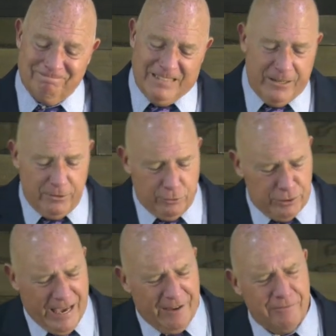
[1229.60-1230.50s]

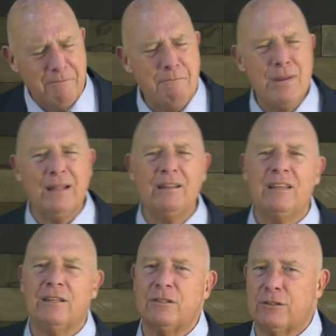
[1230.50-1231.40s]
Hindus have
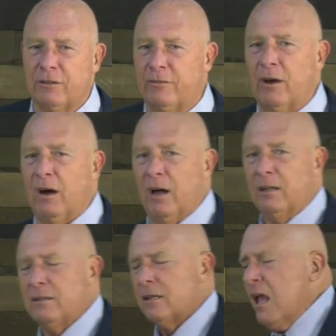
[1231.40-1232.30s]
millions of
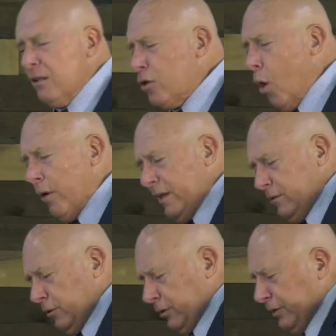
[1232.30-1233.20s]
gods. No
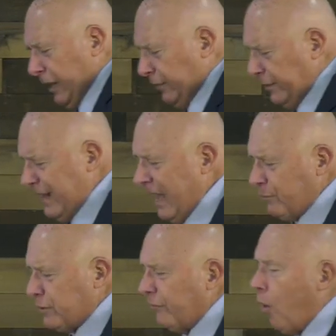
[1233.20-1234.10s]
Hindu could tell you the
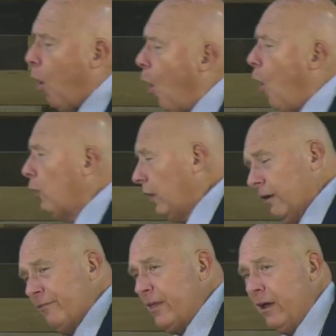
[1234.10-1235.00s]
names of all
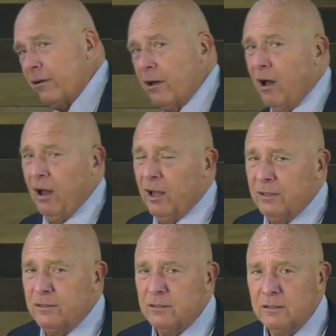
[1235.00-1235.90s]
of their
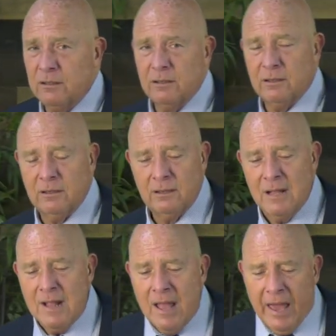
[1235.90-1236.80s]
gods.
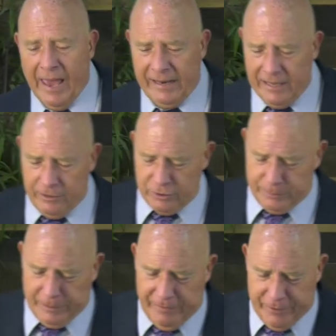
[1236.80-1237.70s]
And Hindus
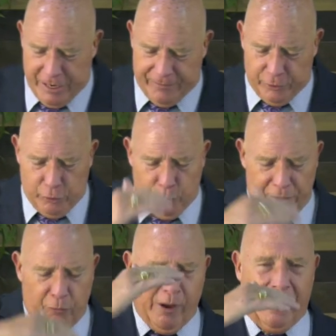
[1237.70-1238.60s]
believe that if you do
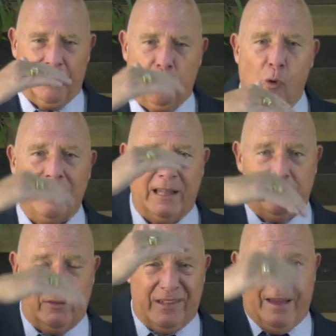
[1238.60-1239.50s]
real well in one
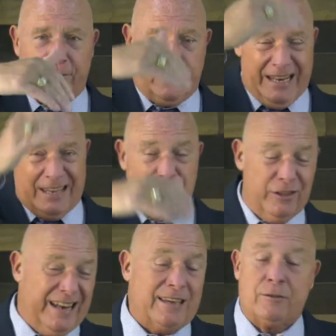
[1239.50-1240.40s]
level of life to the next, to
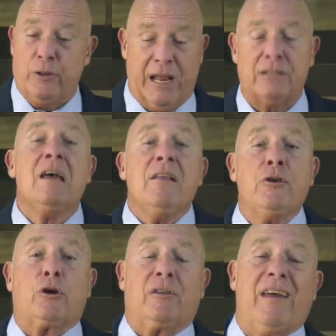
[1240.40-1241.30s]
the next, to the next,
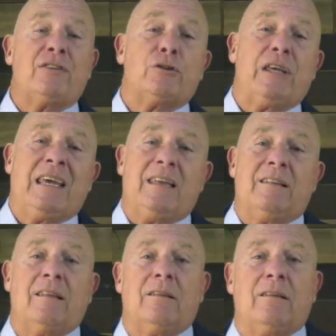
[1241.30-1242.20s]
you can eventually
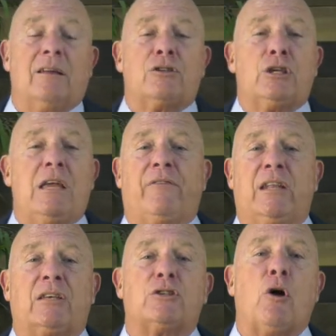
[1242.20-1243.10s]
achieve an
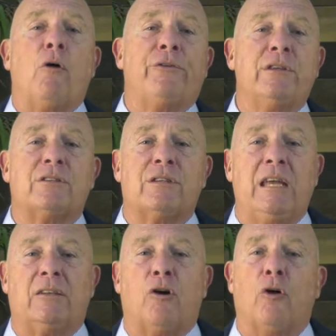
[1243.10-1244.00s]
exalted
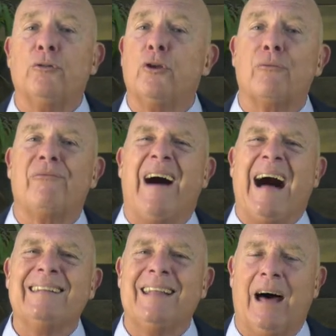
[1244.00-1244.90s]
state called
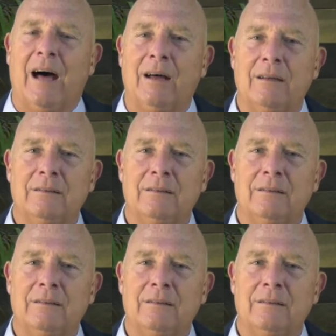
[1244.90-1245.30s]
nirvana.